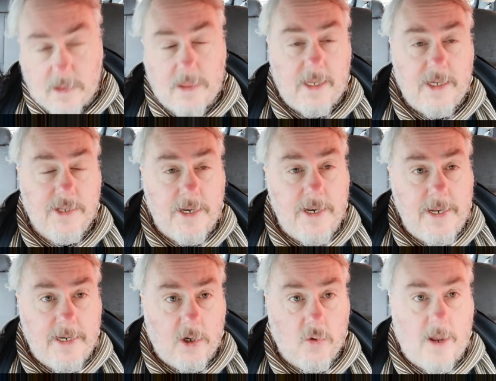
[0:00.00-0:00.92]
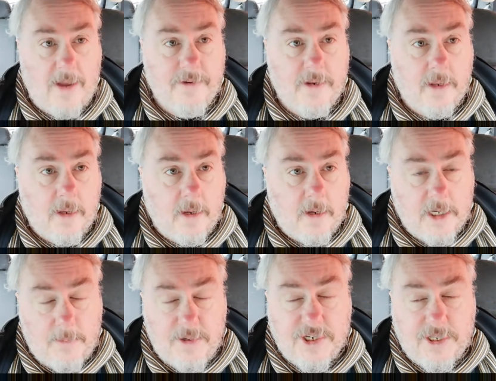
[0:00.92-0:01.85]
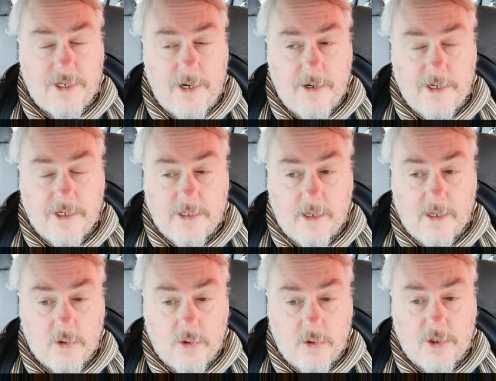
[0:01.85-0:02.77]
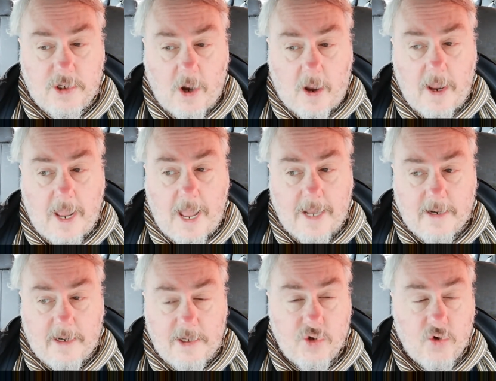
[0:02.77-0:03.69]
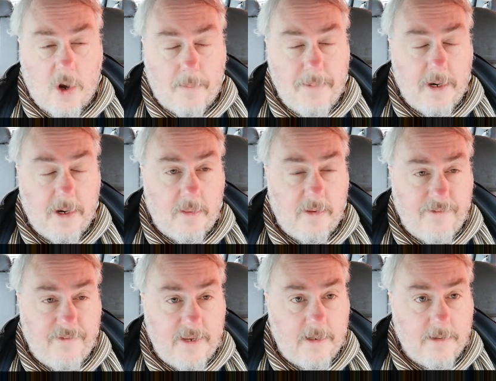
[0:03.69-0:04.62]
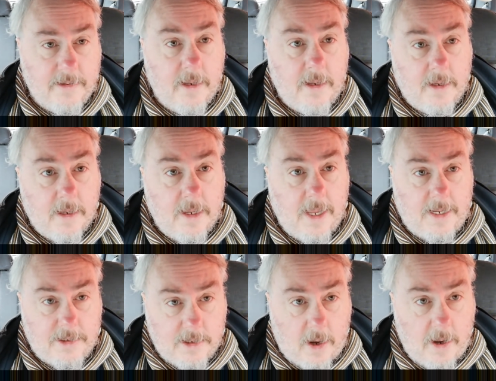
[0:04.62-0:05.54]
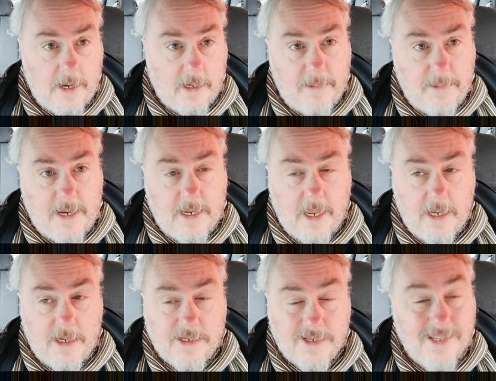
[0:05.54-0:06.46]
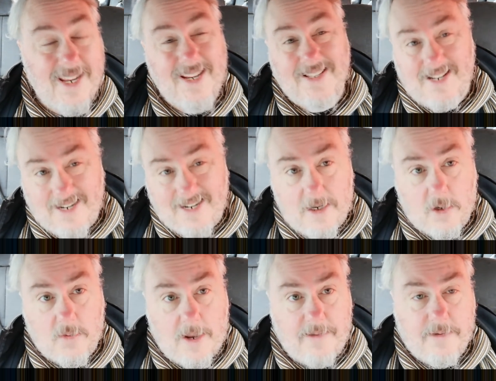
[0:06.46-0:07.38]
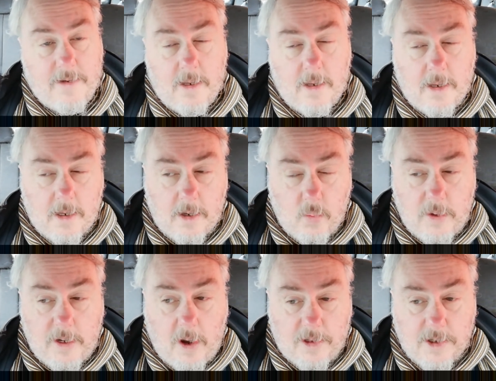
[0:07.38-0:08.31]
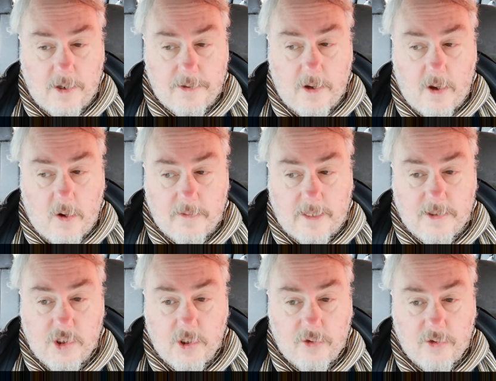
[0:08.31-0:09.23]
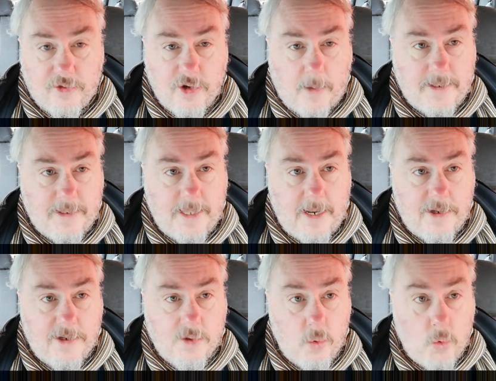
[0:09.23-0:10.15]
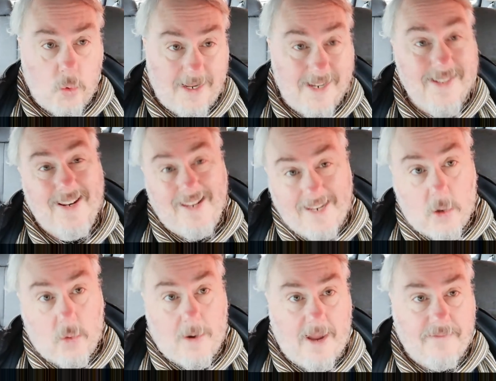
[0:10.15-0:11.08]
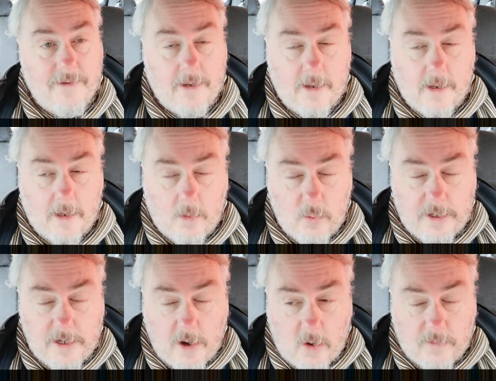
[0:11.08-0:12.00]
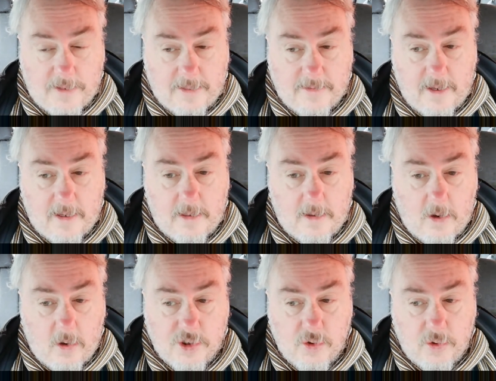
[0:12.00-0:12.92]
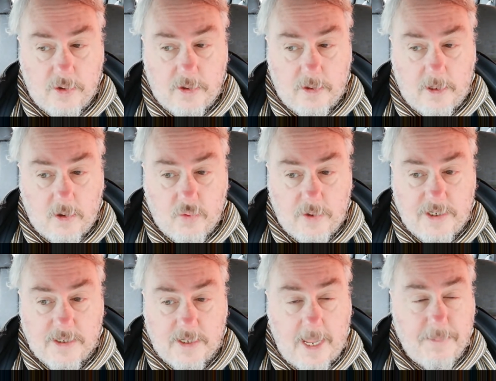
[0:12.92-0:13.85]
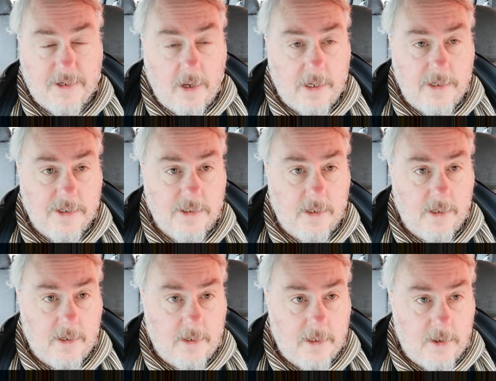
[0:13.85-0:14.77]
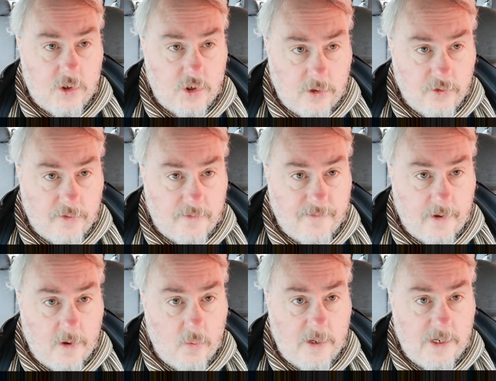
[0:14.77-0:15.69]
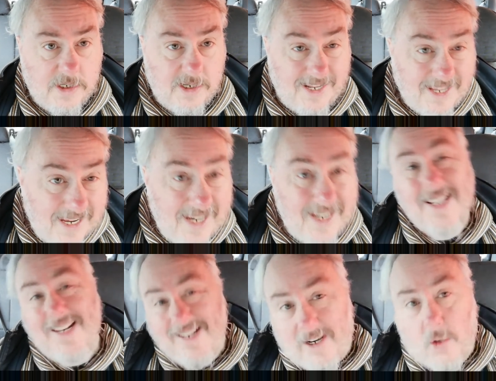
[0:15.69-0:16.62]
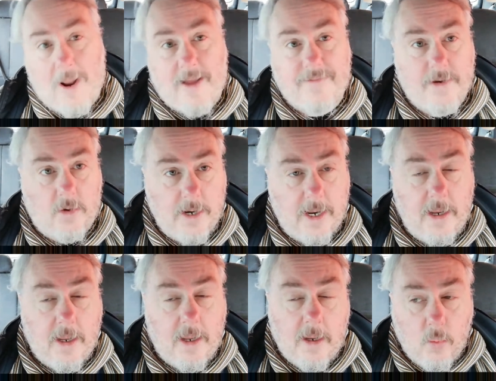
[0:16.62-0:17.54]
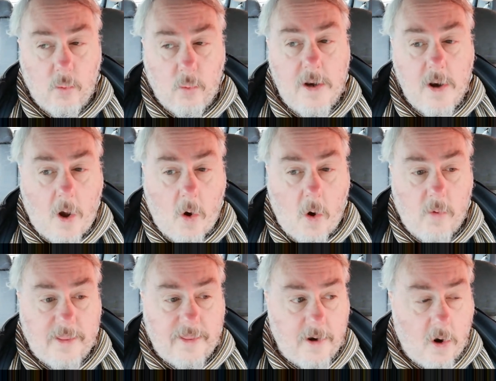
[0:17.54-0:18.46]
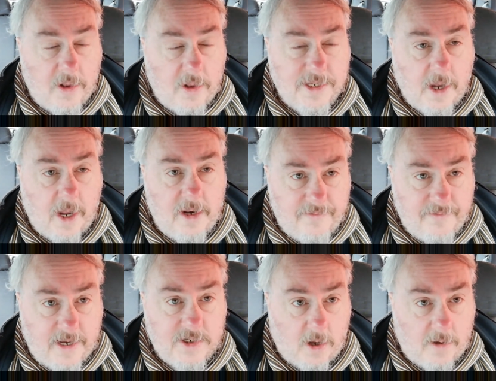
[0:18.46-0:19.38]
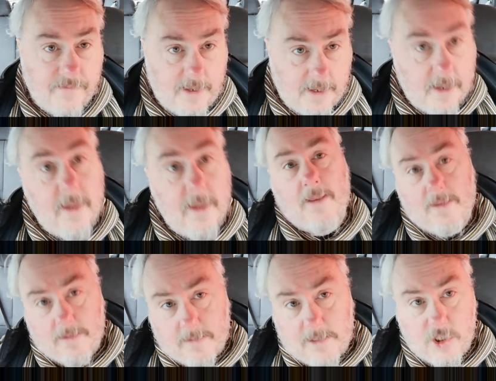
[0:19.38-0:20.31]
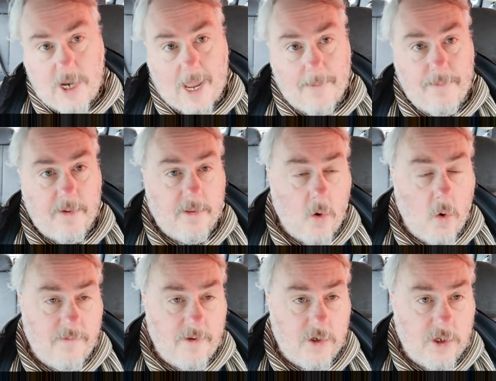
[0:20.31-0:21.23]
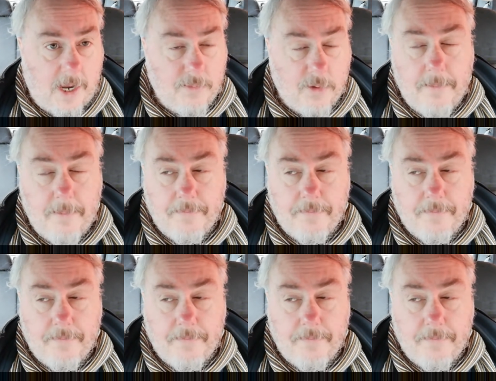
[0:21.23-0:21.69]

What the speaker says: is the needlecraft. The mysterious athletes dropping on the field and dying in many cases is the needlecraft. We also know that children dropping dead in the school is the needlecraft. We know that the sudden increase in hepatitis in children for no reason is the needlecraft, okay? We know that they're all side effects of the jab, the COVID jab, right?